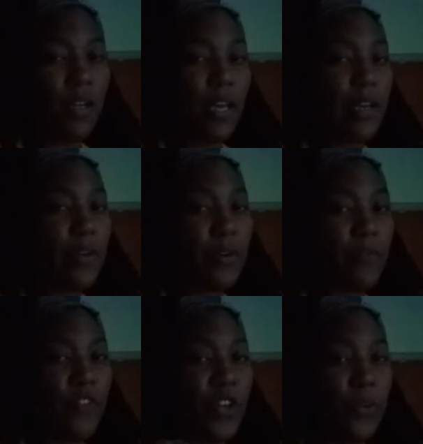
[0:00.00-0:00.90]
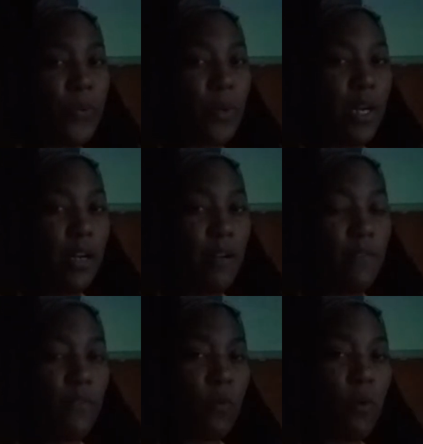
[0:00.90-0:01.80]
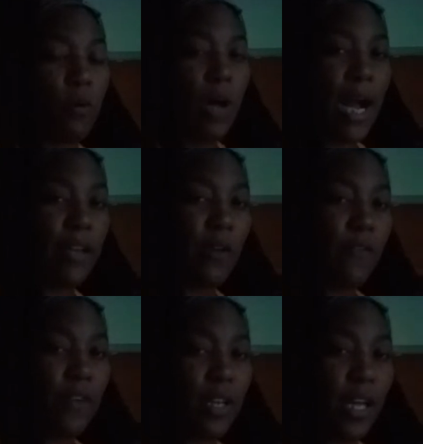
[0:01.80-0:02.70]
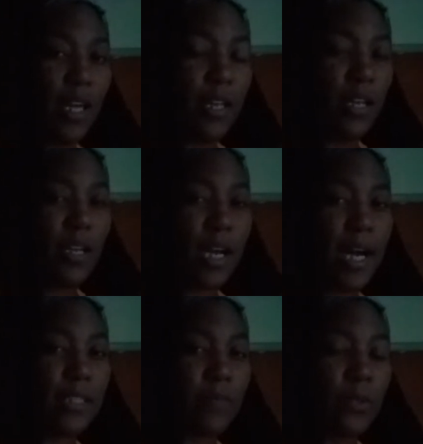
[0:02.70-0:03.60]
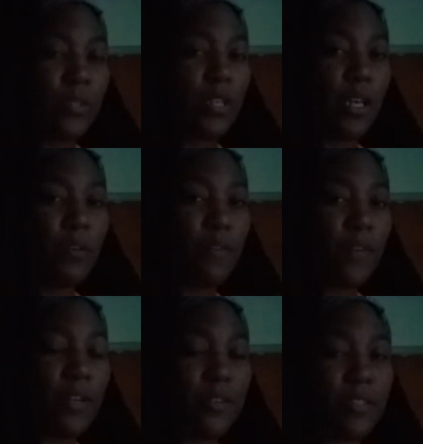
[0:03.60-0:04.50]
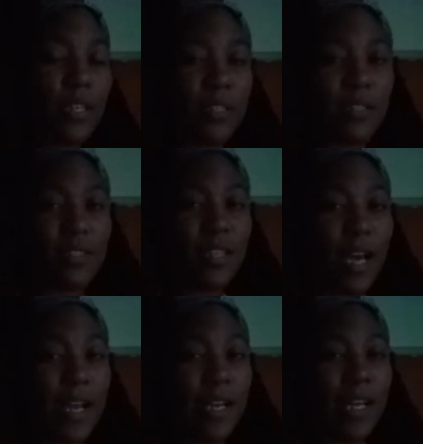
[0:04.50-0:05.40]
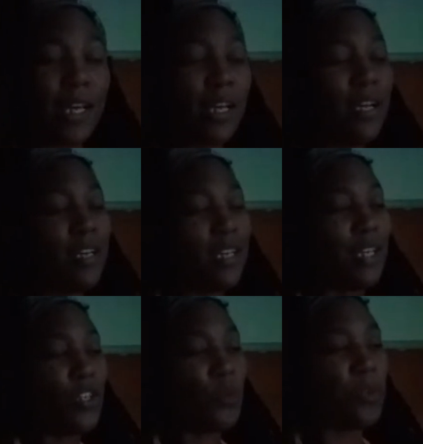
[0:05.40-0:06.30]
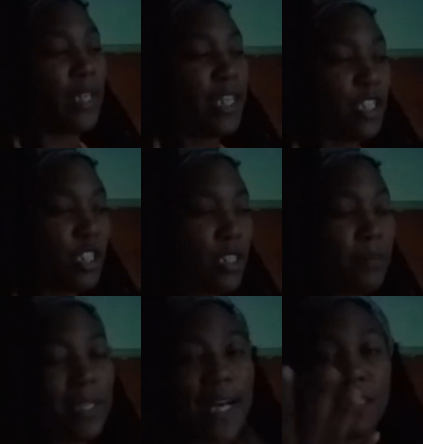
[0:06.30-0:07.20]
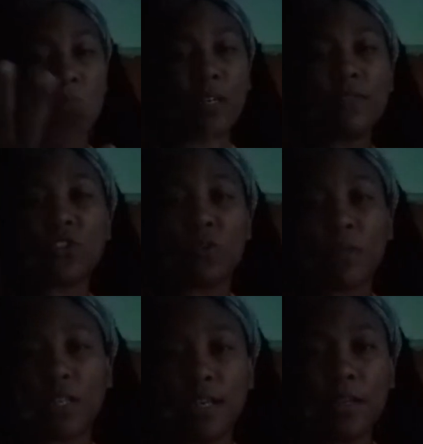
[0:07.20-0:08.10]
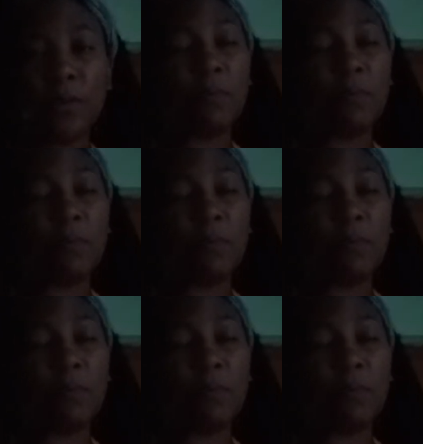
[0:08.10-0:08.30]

and your view of how you fit in the cosmos and the universe and society and your relationships, as above, so below,